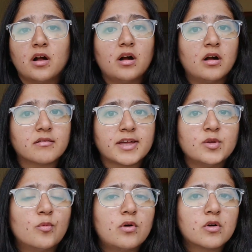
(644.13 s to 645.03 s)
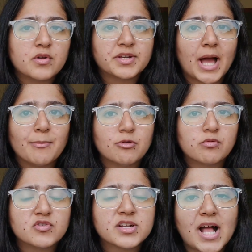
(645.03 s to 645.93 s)
can you work on a Tableau
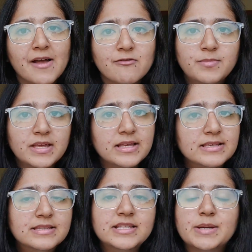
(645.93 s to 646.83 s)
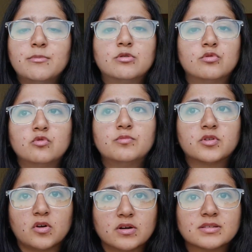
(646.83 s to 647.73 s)
project? I will be easily able to do,
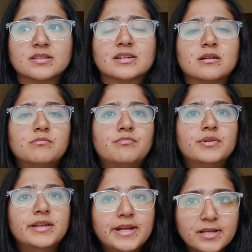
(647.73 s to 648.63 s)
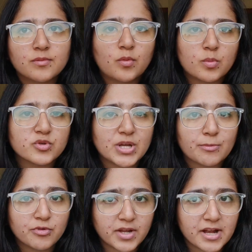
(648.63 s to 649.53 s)
because complete work which I'm
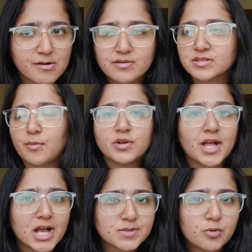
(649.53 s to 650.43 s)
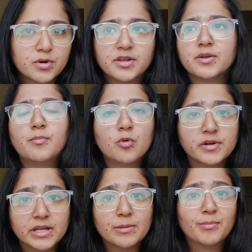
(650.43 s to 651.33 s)
doing right now, it's about dashboarding,
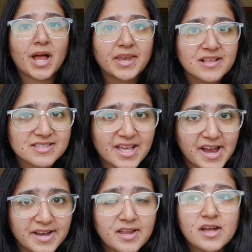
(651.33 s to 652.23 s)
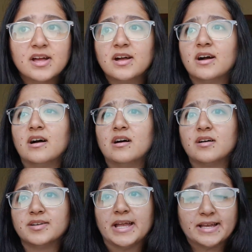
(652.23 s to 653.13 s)
reporting, planning side,
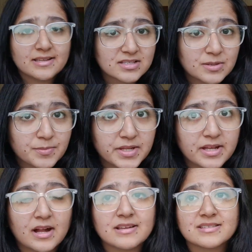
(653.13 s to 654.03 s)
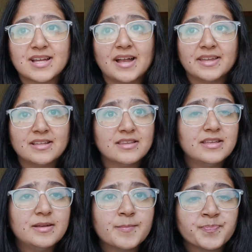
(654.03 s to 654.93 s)
data scripting, understanding
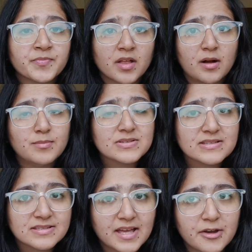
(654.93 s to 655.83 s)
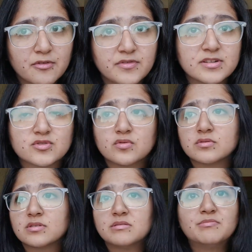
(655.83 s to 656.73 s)
the business side of it.
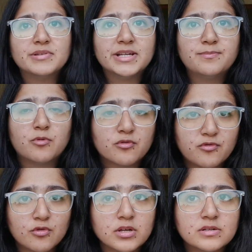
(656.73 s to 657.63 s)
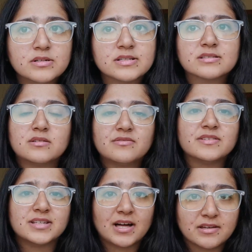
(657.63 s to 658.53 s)
So complete portfolio is of
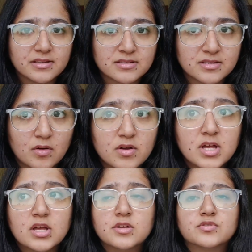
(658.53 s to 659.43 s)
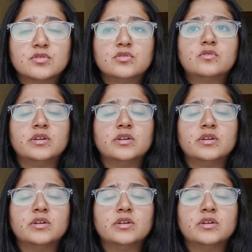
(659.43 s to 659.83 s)
analytics now. So you know,